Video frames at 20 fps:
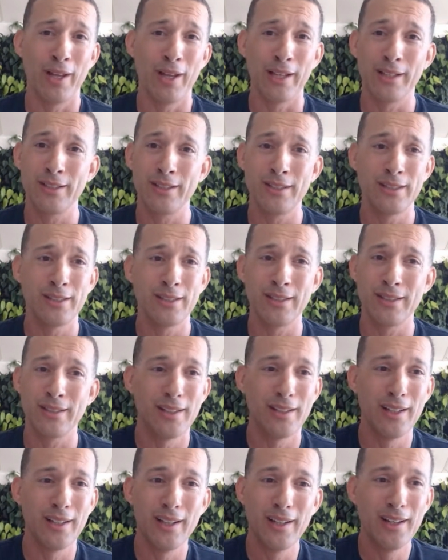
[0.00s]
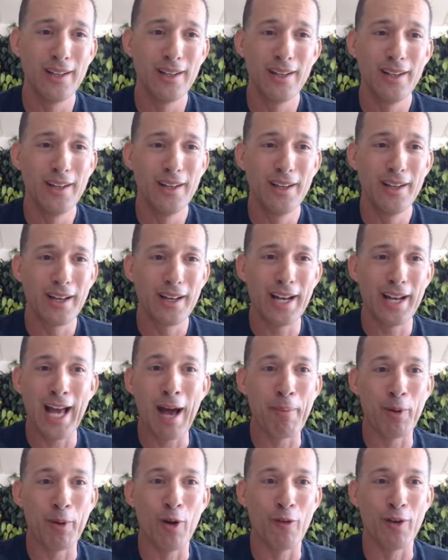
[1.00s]
Like this isn't gonna
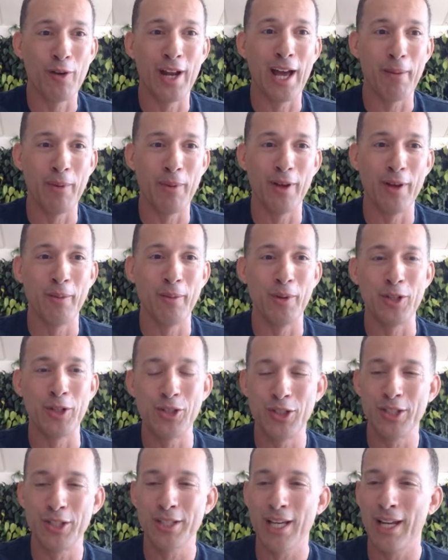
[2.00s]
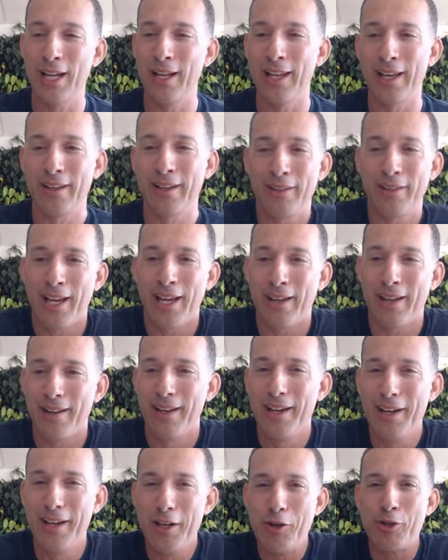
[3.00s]
happen overnight, brother. But you just gotta like you can't
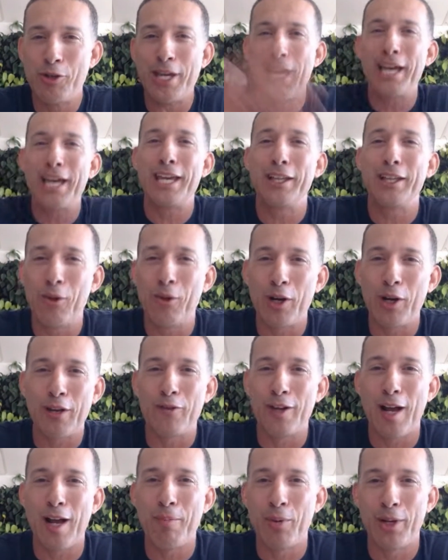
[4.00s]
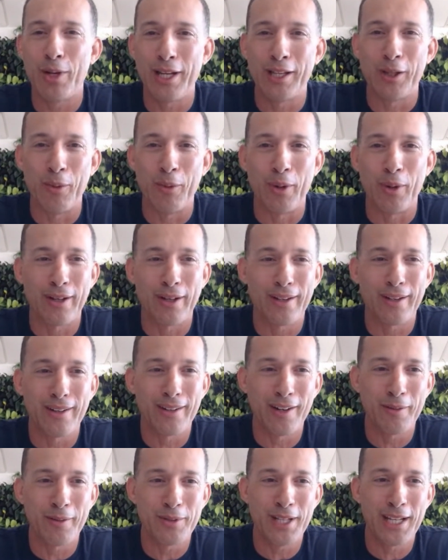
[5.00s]
you can't get the work if you're not putting in the work.
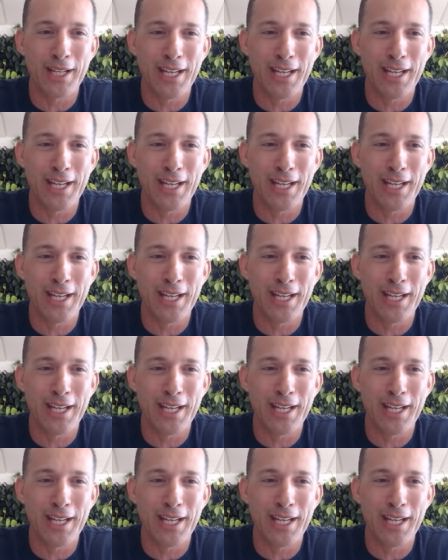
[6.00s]
You know what I'm saying?